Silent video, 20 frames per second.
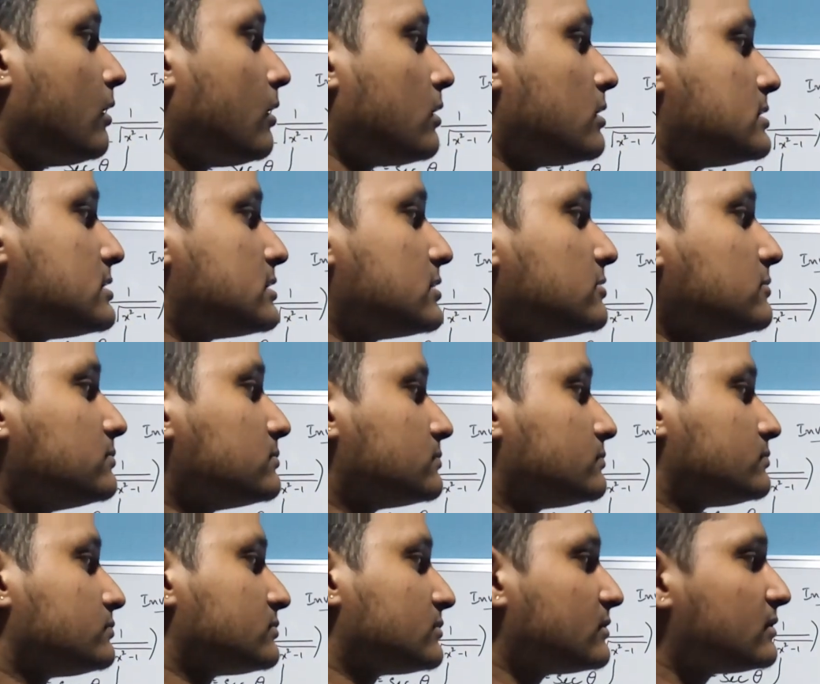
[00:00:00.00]
Also,
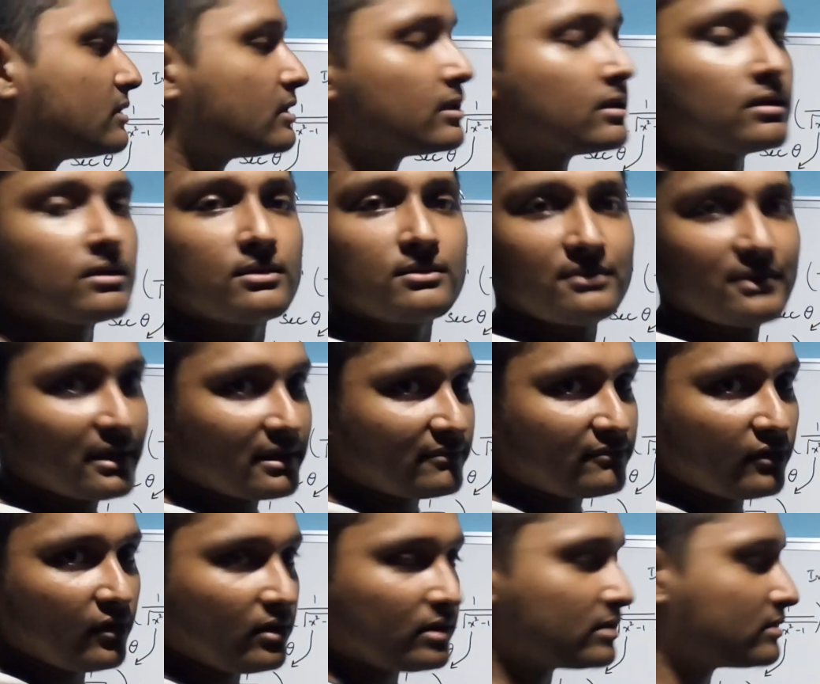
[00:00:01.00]

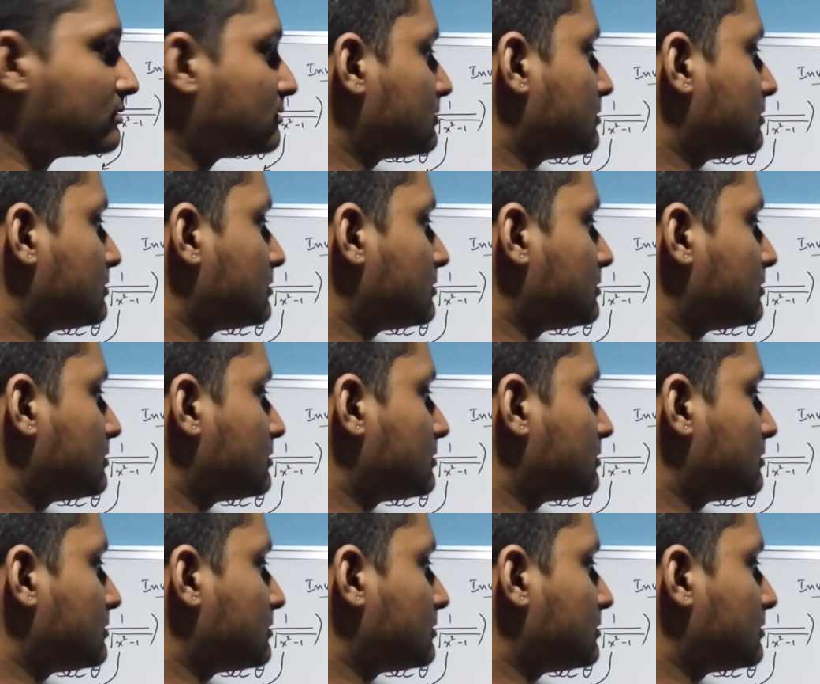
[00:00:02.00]
therefore